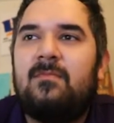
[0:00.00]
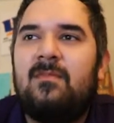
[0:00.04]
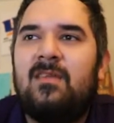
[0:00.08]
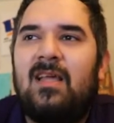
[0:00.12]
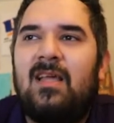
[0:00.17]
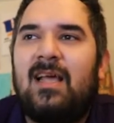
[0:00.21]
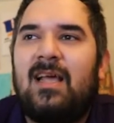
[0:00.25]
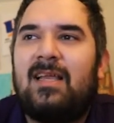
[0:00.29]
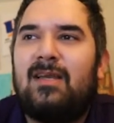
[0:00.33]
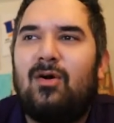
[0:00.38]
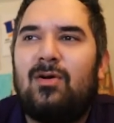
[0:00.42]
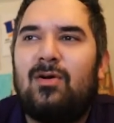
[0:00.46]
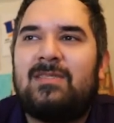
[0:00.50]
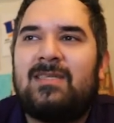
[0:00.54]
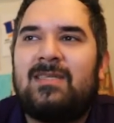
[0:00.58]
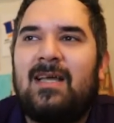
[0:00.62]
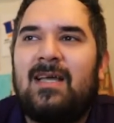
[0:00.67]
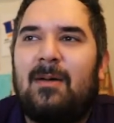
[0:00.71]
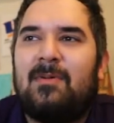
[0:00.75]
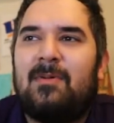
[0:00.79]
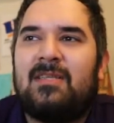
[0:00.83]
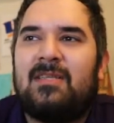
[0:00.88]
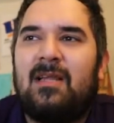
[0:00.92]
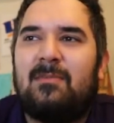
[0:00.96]
And I know
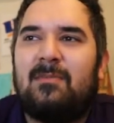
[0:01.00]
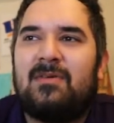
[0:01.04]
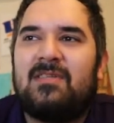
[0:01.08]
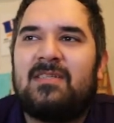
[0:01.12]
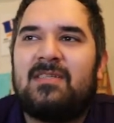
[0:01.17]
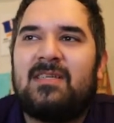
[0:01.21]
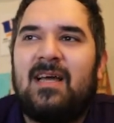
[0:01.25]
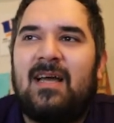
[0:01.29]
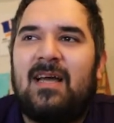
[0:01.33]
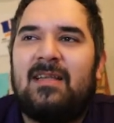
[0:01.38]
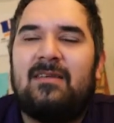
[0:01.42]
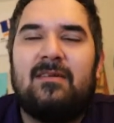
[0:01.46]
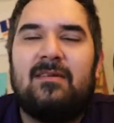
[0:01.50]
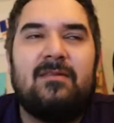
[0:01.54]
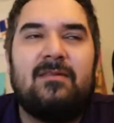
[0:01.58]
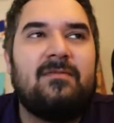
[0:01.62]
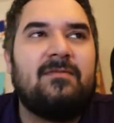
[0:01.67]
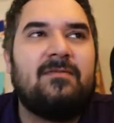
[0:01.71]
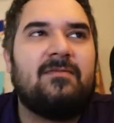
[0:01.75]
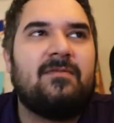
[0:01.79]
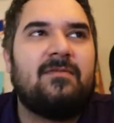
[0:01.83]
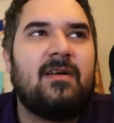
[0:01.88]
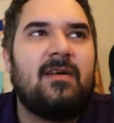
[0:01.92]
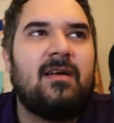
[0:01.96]
atomic number is kind
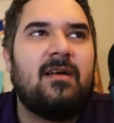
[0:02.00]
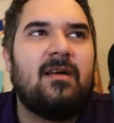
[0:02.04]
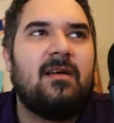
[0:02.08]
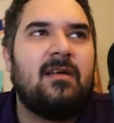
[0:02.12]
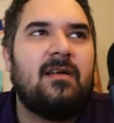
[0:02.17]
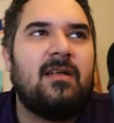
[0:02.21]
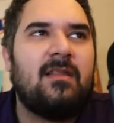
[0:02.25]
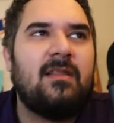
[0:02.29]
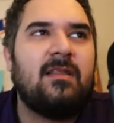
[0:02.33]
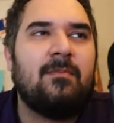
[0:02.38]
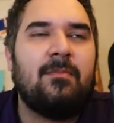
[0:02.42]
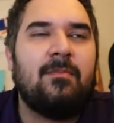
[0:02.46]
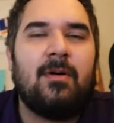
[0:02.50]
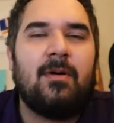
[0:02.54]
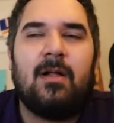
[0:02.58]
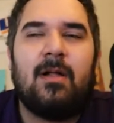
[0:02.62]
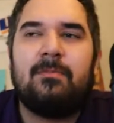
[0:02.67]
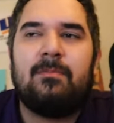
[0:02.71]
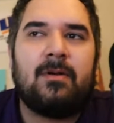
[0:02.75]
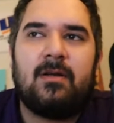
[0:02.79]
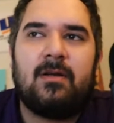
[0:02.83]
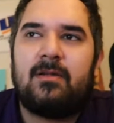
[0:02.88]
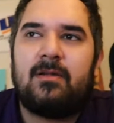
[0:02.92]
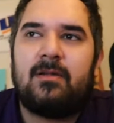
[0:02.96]
of in the
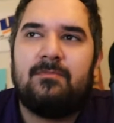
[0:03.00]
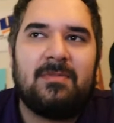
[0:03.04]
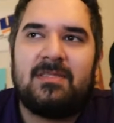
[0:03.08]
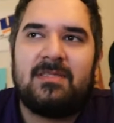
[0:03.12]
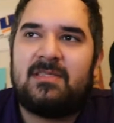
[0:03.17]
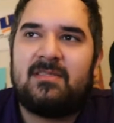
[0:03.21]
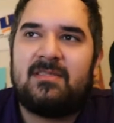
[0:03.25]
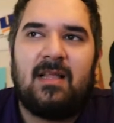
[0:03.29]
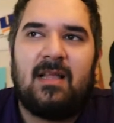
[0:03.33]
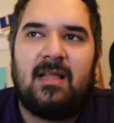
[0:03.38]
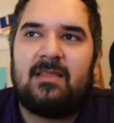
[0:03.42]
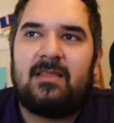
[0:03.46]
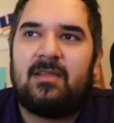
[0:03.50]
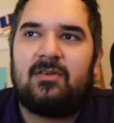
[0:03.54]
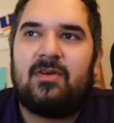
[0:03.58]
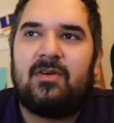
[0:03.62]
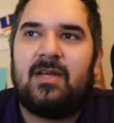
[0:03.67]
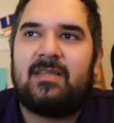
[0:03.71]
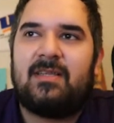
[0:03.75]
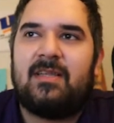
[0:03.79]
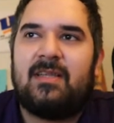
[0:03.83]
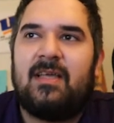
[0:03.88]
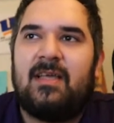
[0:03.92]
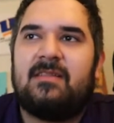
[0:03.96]
ballpark, but it's not the
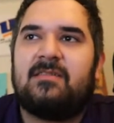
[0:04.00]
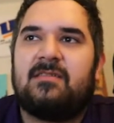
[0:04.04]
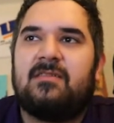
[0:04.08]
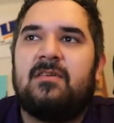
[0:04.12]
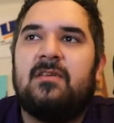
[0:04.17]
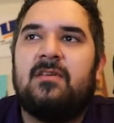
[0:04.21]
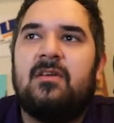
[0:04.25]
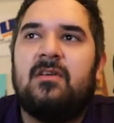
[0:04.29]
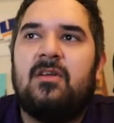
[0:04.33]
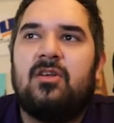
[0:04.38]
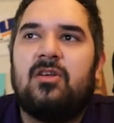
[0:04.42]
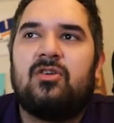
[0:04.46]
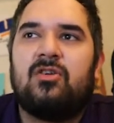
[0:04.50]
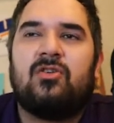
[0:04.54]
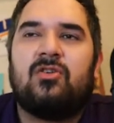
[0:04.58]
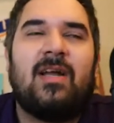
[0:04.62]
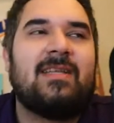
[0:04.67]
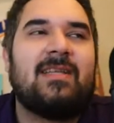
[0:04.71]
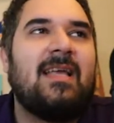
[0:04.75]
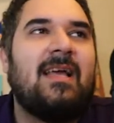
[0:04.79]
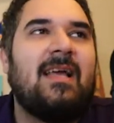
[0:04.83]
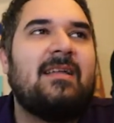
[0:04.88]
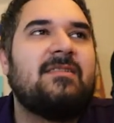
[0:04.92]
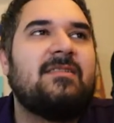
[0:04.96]
correct answer.
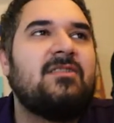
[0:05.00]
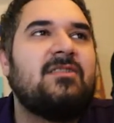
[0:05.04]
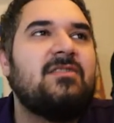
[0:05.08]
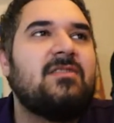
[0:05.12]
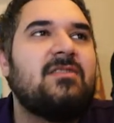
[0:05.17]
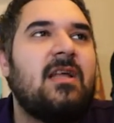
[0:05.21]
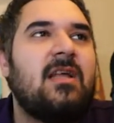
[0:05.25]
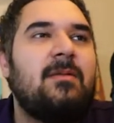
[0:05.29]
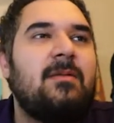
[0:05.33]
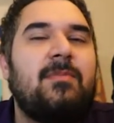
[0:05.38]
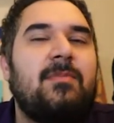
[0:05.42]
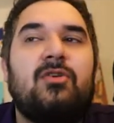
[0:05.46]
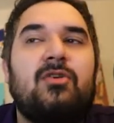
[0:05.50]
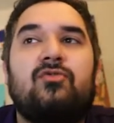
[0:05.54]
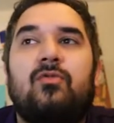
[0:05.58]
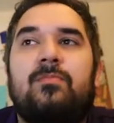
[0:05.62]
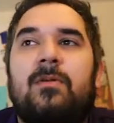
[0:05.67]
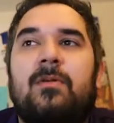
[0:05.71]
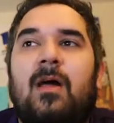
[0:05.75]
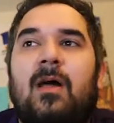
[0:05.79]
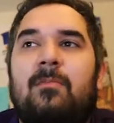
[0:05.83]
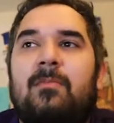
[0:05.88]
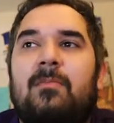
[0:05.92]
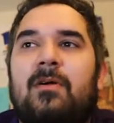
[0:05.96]
Correct answer is going to be
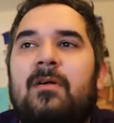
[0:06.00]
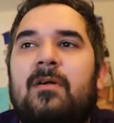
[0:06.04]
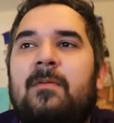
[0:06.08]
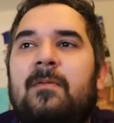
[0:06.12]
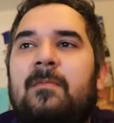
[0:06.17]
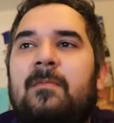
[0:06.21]
group number.